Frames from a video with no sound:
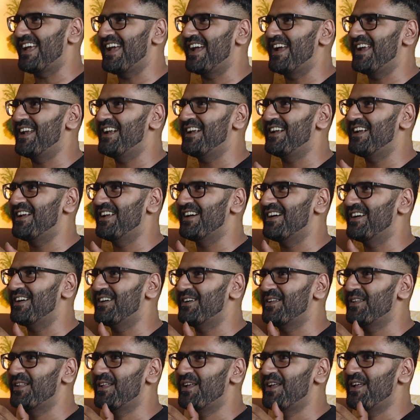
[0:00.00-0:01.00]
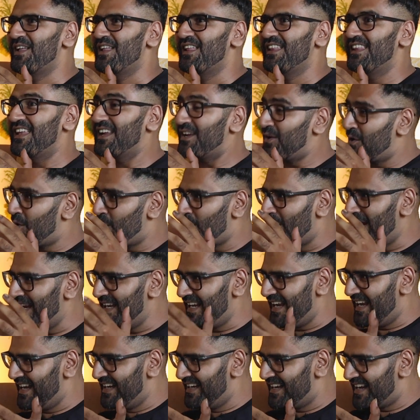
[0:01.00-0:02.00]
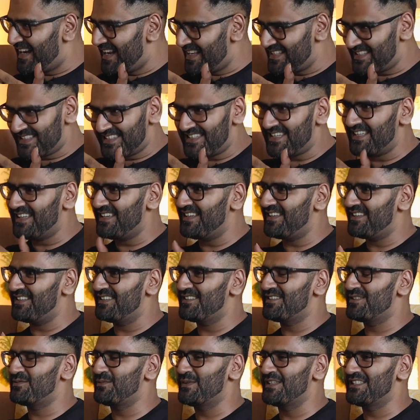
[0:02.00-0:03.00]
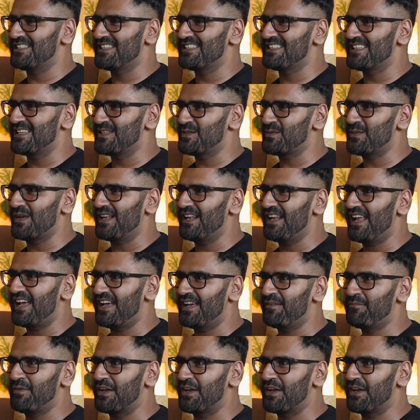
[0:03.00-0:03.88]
And they're quite interesting switches as well,